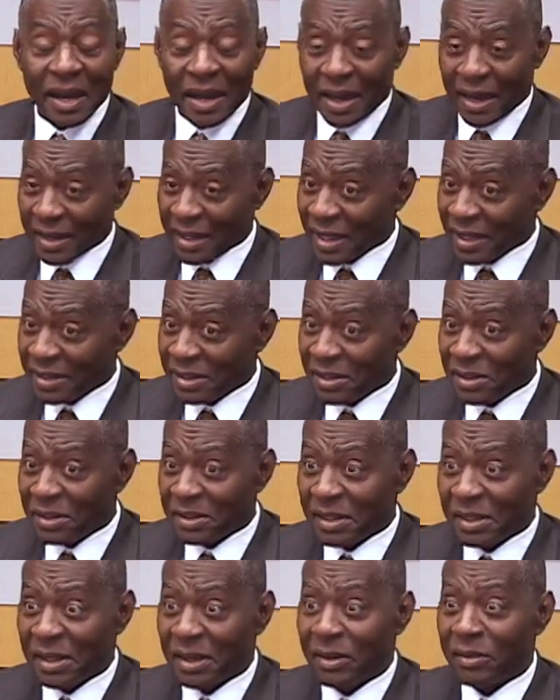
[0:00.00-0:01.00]
I got good,
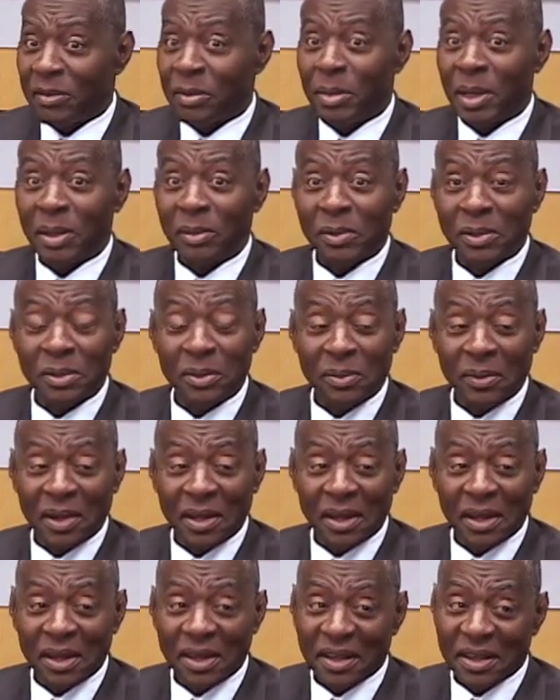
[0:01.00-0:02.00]
and everybody wondered
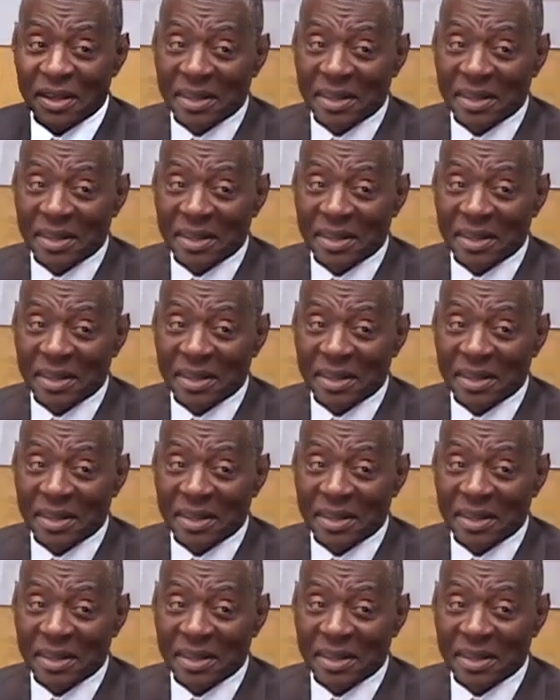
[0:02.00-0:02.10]
why.